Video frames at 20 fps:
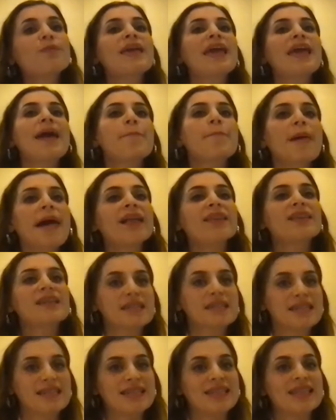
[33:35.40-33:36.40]
Should be a
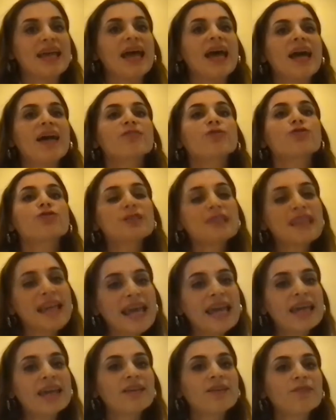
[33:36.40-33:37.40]
balance.
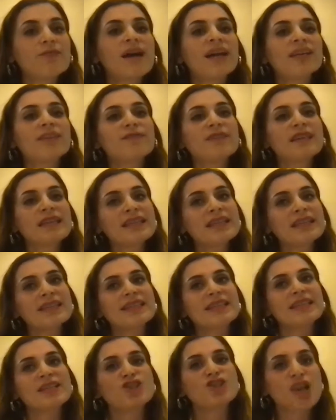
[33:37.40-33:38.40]
Today, what we
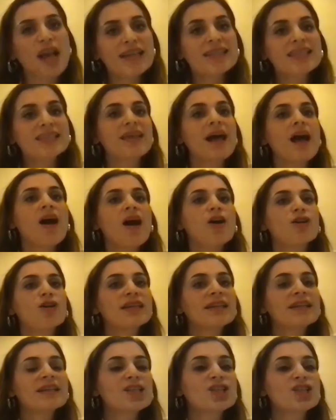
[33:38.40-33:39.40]
suggest our
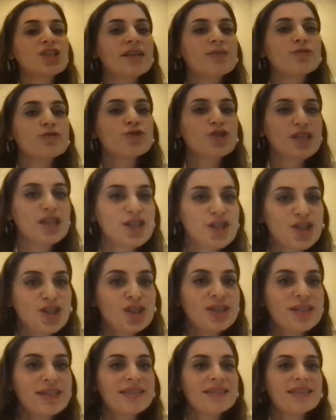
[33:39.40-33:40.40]
English language
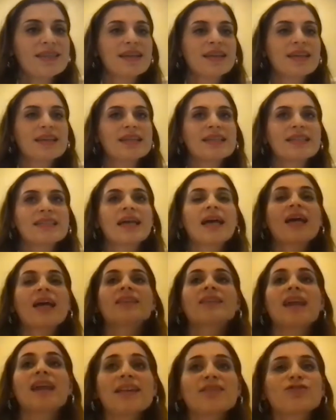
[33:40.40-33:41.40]
teachers is
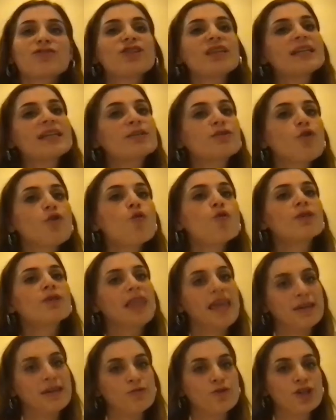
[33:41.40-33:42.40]
not to ignore
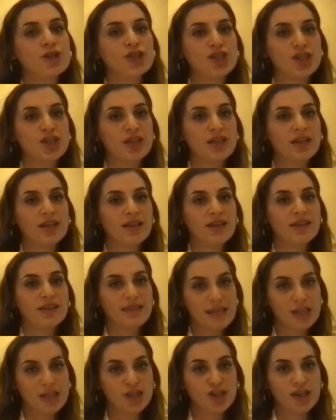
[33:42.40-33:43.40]
language
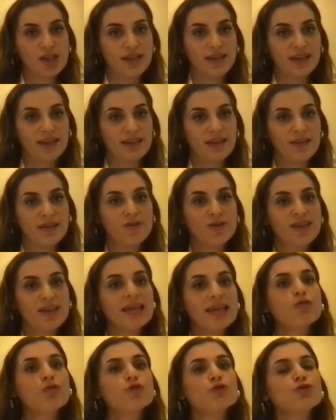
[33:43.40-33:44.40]
teaching,
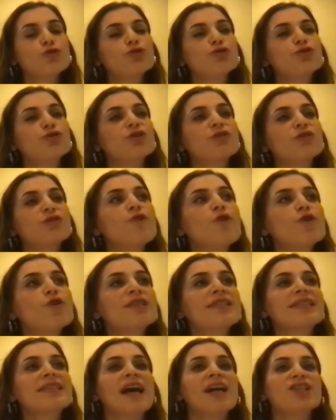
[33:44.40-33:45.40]
okay, in order to
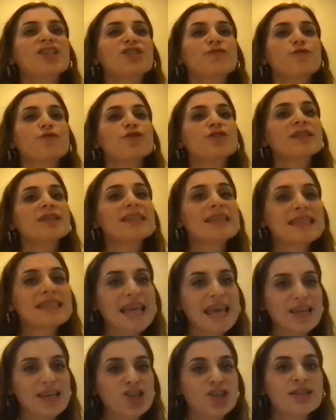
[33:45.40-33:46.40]
avoid such
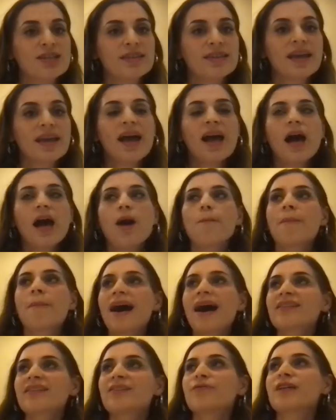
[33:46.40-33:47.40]
fossilization.
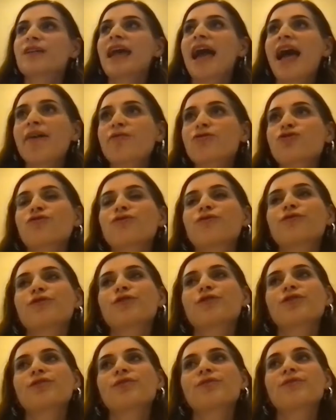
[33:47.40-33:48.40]
But we have to,
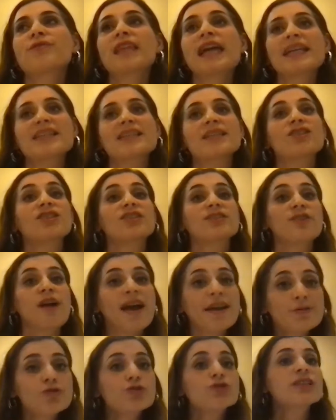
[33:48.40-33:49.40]
let's say,
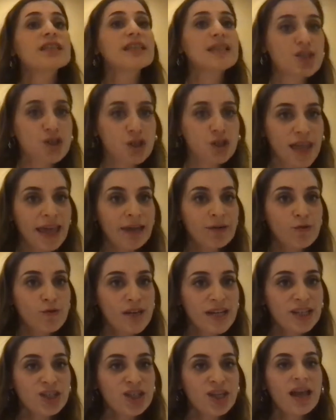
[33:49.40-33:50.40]
try to teach
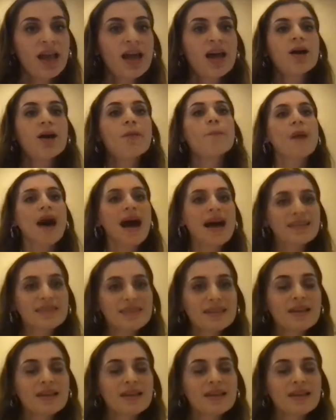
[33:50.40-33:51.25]
language, but